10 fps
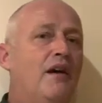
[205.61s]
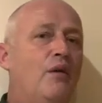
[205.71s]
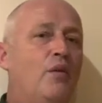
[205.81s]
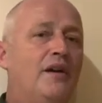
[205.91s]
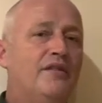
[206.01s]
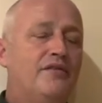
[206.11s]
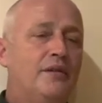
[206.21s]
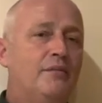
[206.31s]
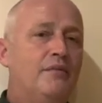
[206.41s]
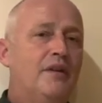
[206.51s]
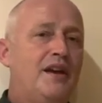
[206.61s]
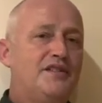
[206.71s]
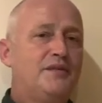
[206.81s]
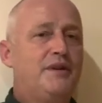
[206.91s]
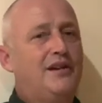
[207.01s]
One of them has
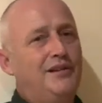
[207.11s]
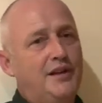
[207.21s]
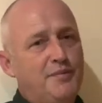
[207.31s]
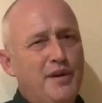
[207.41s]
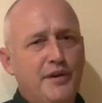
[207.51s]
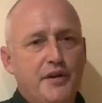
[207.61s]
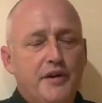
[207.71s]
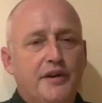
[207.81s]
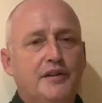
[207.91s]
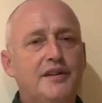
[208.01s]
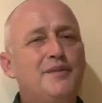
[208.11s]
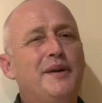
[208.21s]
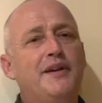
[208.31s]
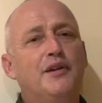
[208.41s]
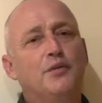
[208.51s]
to be cleaned periodically,
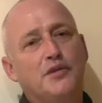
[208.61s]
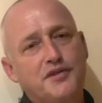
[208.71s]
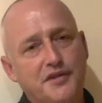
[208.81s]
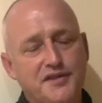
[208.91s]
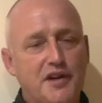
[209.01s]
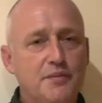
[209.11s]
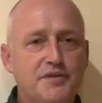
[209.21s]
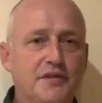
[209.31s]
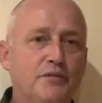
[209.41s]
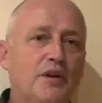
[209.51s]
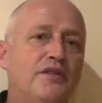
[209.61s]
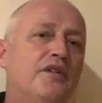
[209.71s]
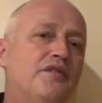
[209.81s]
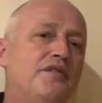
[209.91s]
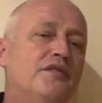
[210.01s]
depending on what sort of soaps and
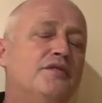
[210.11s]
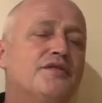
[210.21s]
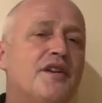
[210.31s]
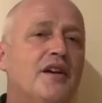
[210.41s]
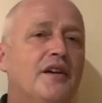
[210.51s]
whatnot you use.